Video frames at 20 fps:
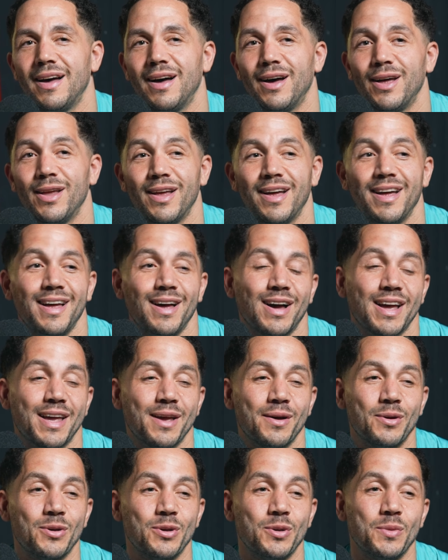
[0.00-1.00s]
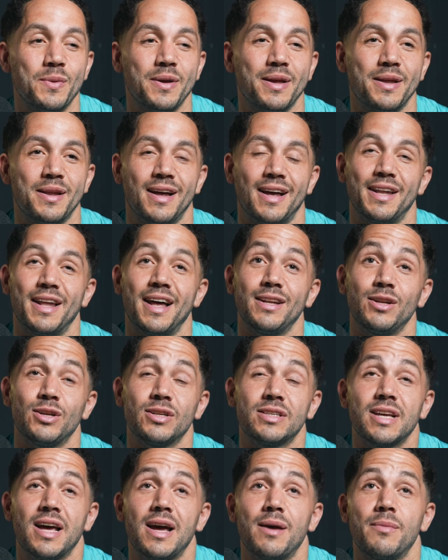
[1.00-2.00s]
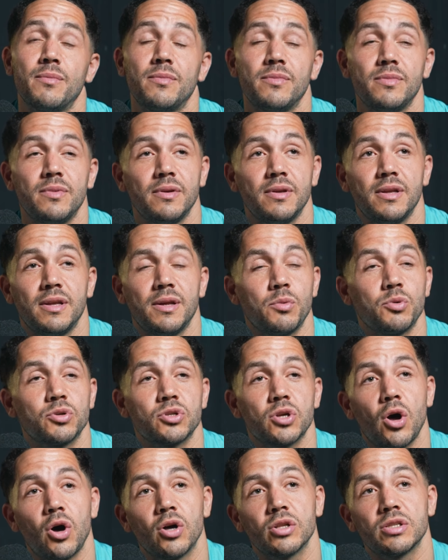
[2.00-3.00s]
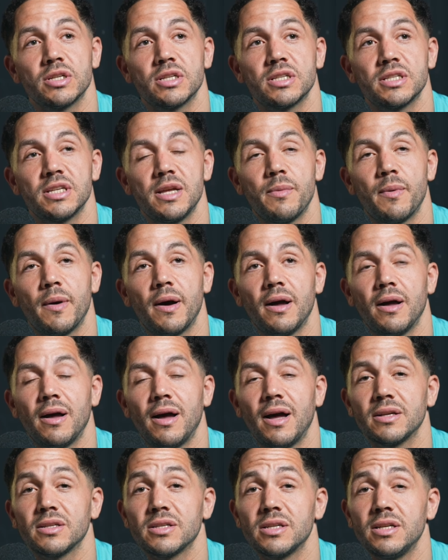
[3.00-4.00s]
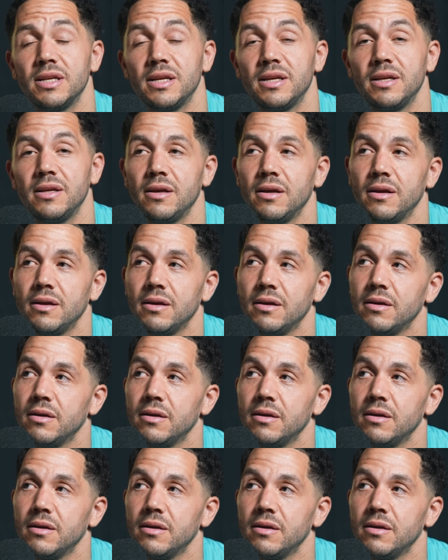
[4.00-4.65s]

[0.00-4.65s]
I get what you mean. And at the time, it was hard to see, but actually,